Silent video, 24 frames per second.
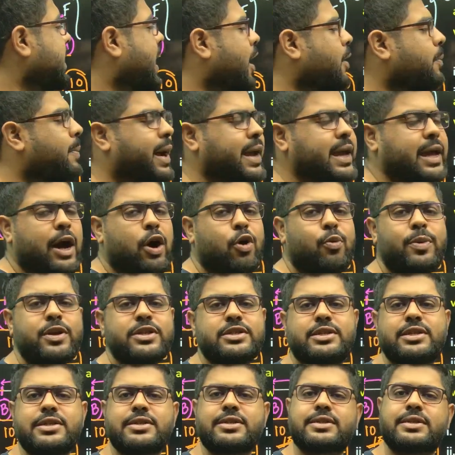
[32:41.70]
by how much
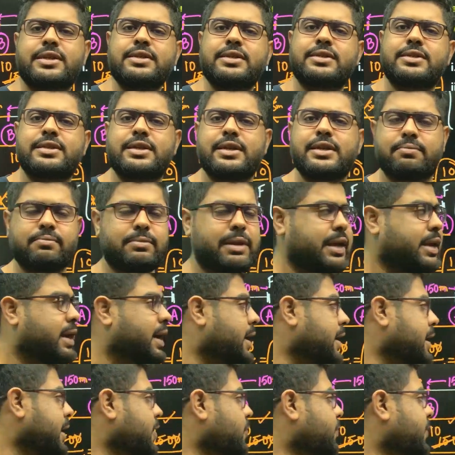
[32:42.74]
distance like
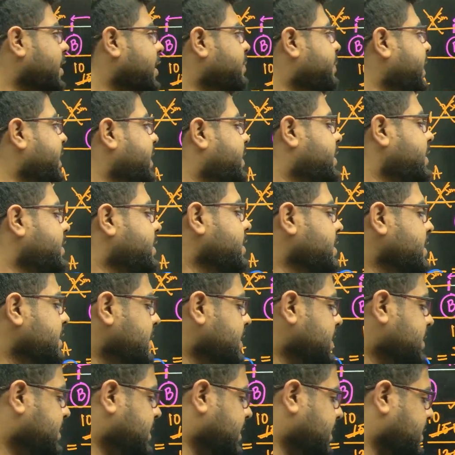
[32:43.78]
Anil will beat.
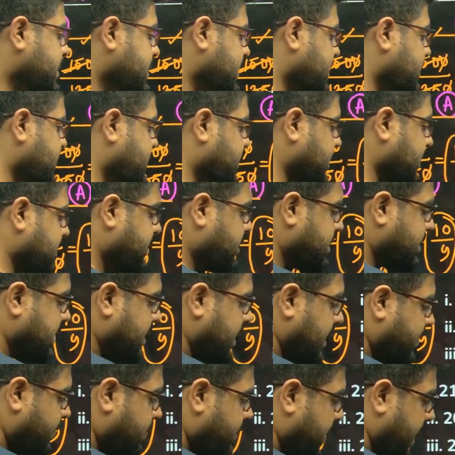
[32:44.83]
Sir, just
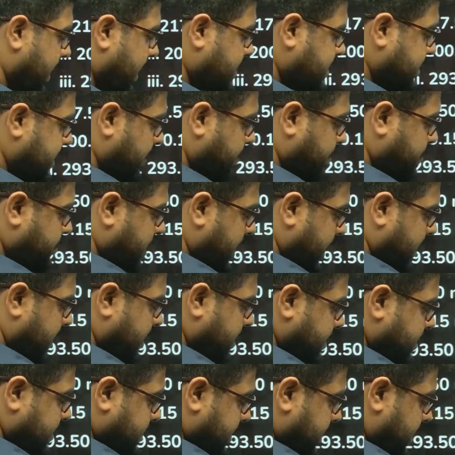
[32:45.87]
like subtract
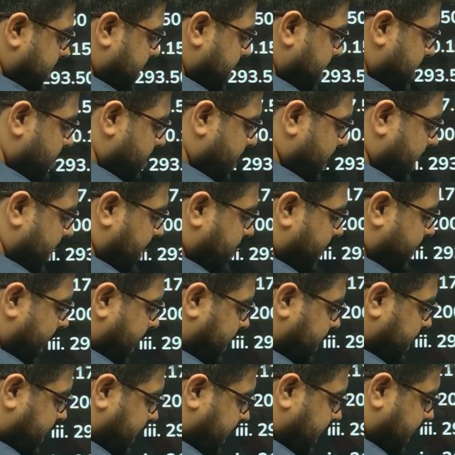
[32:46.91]
this. Meaning by
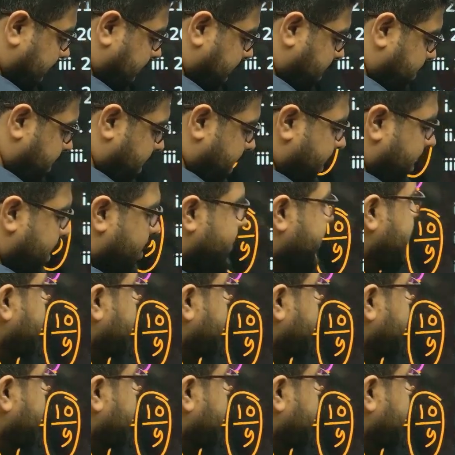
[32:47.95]
the time Anil